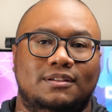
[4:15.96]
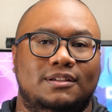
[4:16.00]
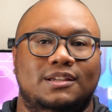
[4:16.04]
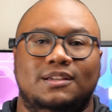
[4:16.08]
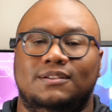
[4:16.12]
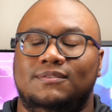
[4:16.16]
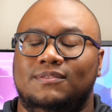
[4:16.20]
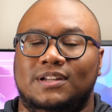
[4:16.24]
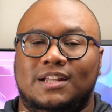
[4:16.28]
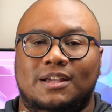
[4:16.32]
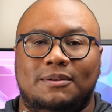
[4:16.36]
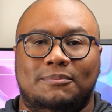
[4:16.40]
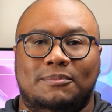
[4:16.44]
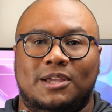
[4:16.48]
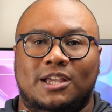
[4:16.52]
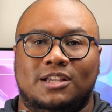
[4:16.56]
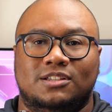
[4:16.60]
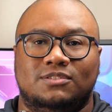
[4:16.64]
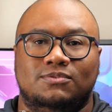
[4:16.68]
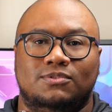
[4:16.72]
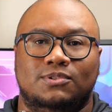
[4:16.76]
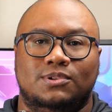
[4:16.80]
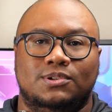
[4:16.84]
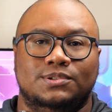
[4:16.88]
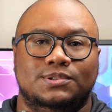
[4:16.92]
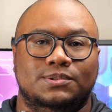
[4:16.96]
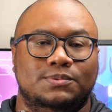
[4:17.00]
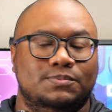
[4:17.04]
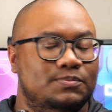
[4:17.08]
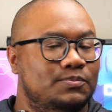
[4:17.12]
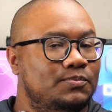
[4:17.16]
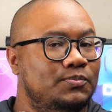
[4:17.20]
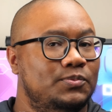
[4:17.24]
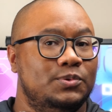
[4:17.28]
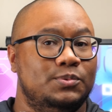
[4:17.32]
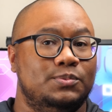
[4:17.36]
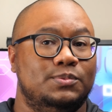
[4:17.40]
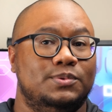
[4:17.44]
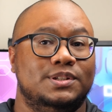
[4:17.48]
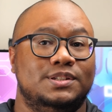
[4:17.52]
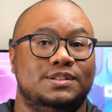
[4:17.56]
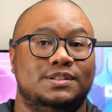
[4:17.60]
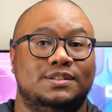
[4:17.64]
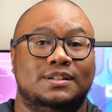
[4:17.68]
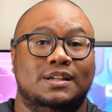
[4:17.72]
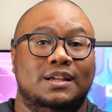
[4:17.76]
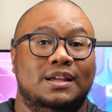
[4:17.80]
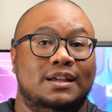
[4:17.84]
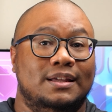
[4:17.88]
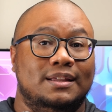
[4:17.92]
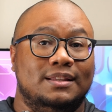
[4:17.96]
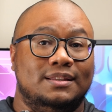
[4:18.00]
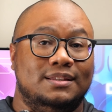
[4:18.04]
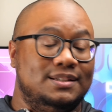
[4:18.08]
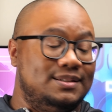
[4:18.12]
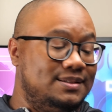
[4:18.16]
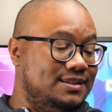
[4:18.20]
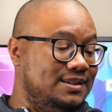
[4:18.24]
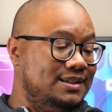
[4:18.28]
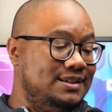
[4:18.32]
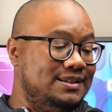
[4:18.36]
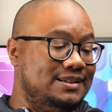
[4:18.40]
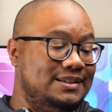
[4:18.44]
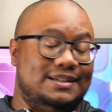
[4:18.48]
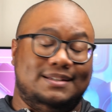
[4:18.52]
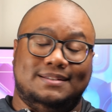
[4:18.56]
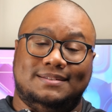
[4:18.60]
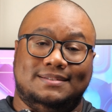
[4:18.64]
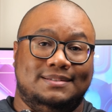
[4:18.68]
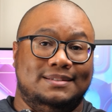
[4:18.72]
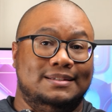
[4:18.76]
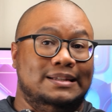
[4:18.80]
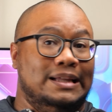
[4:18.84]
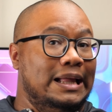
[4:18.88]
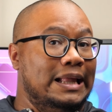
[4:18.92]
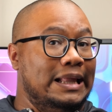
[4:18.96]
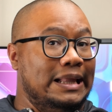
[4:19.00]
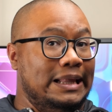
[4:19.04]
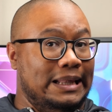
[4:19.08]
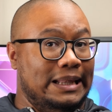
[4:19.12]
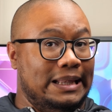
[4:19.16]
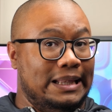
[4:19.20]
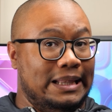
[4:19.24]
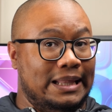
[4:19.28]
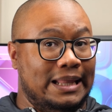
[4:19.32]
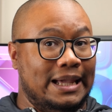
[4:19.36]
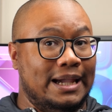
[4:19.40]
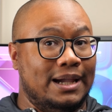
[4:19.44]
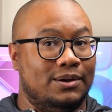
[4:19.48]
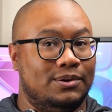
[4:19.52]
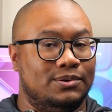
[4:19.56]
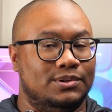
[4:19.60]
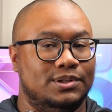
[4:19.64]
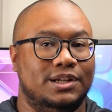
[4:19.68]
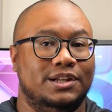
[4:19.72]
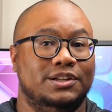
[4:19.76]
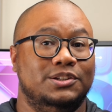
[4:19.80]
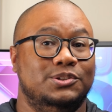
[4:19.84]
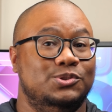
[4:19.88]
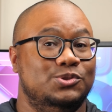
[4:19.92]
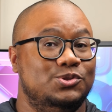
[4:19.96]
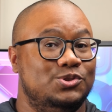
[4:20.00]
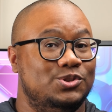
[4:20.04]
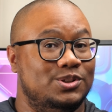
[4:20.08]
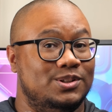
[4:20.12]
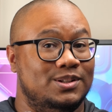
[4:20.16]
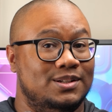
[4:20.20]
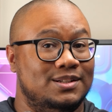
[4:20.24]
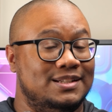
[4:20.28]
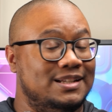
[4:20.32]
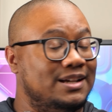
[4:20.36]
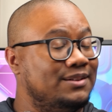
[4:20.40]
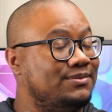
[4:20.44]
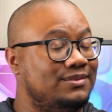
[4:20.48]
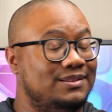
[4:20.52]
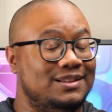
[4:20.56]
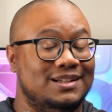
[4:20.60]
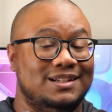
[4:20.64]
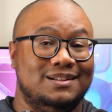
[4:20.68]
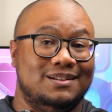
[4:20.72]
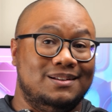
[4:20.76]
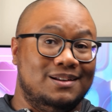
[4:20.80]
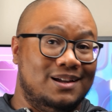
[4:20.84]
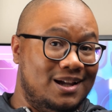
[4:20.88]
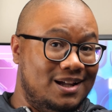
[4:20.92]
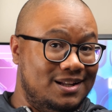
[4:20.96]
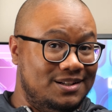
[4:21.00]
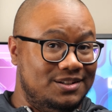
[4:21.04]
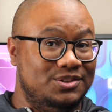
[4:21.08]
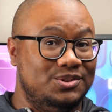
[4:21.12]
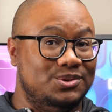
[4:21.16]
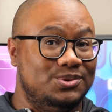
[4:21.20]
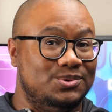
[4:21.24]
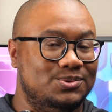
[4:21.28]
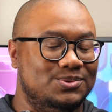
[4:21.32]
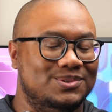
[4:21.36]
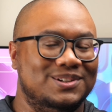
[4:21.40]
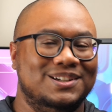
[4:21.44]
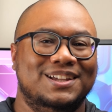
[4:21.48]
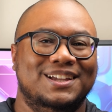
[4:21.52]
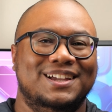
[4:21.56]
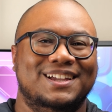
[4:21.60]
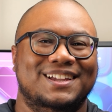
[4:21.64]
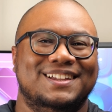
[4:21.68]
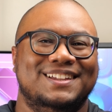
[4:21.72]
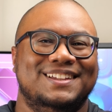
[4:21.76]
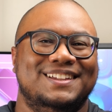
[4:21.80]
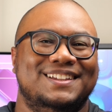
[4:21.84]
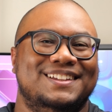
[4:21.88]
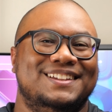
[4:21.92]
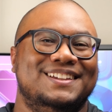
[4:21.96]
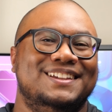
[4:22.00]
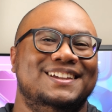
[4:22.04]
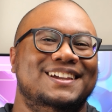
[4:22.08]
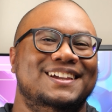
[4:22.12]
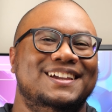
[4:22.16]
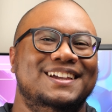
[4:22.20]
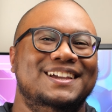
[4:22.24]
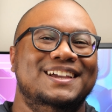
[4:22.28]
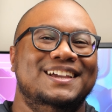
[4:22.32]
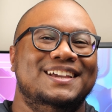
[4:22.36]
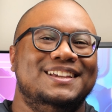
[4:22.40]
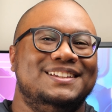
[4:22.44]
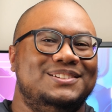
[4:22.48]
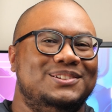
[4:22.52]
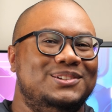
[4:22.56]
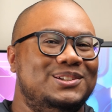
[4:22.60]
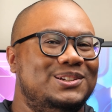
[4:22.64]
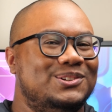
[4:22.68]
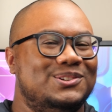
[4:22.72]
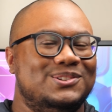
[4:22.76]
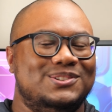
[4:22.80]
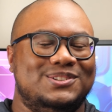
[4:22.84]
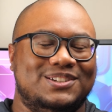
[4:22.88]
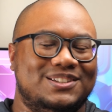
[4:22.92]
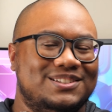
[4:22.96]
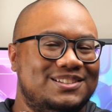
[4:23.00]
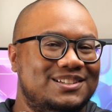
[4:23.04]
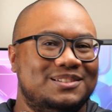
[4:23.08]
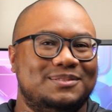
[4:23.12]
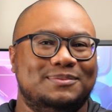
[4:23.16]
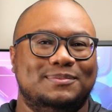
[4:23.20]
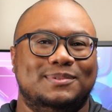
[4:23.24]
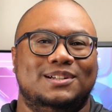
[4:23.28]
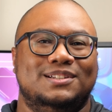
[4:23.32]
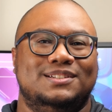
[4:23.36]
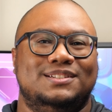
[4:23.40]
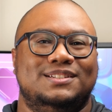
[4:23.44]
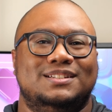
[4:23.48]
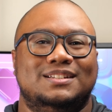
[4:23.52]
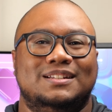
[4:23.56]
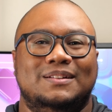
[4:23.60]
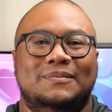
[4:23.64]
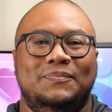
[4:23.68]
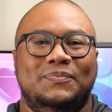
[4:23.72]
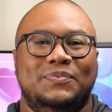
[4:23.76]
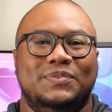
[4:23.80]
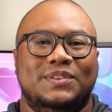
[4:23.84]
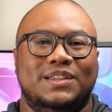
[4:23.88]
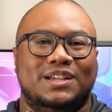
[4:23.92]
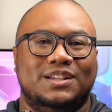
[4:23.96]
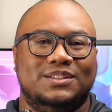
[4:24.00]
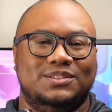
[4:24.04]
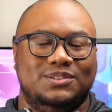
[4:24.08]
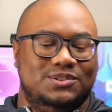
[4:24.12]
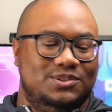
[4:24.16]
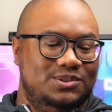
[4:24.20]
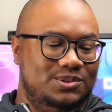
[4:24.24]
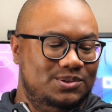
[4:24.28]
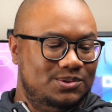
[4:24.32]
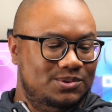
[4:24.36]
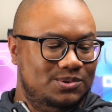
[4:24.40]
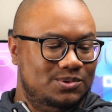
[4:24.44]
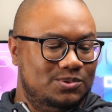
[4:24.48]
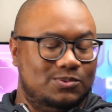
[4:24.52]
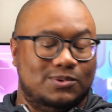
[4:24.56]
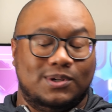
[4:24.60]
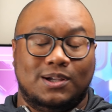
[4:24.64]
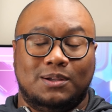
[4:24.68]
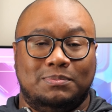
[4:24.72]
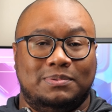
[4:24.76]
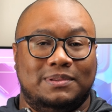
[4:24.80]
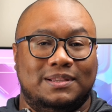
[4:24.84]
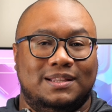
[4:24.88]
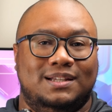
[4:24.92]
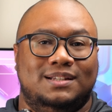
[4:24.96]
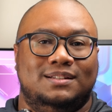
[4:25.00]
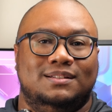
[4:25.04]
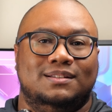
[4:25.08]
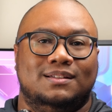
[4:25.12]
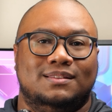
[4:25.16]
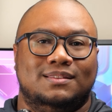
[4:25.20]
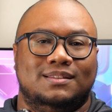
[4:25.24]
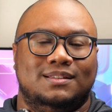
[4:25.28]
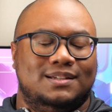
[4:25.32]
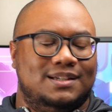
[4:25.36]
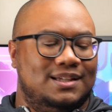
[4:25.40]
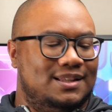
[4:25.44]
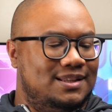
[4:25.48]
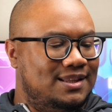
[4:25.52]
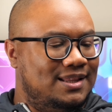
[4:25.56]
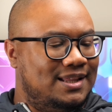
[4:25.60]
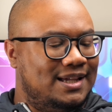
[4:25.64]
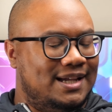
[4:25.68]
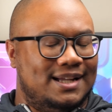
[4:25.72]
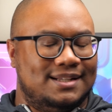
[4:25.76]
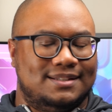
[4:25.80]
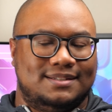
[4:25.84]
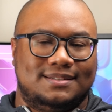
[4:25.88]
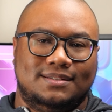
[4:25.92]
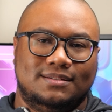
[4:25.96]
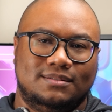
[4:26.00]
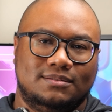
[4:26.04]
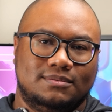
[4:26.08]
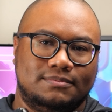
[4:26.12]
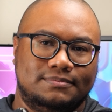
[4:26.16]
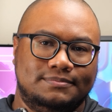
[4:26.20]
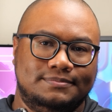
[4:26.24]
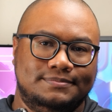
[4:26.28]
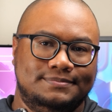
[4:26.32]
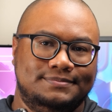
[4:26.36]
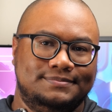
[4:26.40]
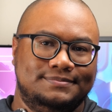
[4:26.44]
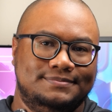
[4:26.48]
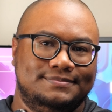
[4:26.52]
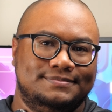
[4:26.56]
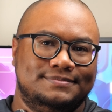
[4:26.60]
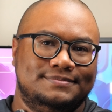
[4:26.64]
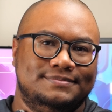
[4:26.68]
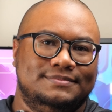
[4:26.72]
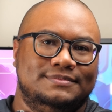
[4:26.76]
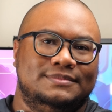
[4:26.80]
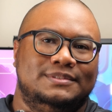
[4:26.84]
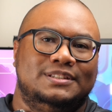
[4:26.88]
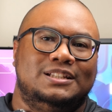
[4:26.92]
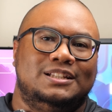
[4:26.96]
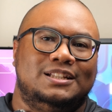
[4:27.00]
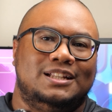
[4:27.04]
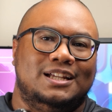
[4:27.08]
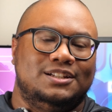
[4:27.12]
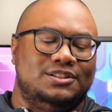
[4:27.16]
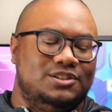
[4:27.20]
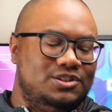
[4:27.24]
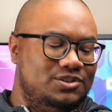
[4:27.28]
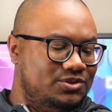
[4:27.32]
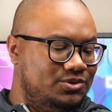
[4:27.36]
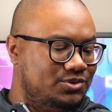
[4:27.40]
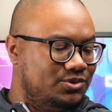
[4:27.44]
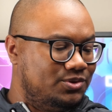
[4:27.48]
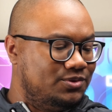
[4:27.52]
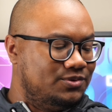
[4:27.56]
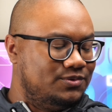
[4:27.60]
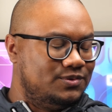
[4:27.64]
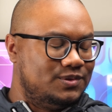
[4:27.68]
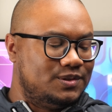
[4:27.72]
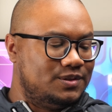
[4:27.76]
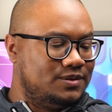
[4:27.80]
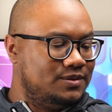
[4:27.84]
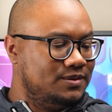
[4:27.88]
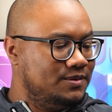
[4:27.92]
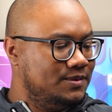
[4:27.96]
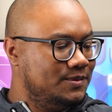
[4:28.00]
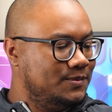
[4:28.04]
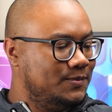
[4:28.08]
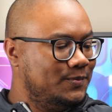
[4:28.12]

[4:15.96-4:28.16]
even at max volume, which this thing gets loud and you should definitely not do. You hear just as much as you do while playing nothing, and that deserves,